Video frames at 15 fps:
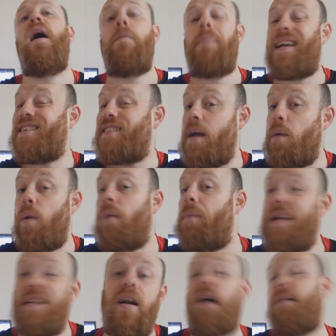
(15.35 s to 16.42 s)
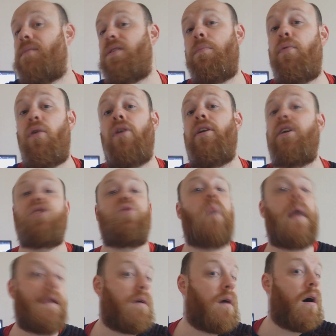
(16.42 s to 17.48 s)
because there will be times and products
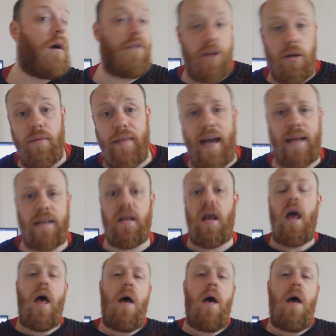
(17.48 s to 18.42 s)
where you can't do that.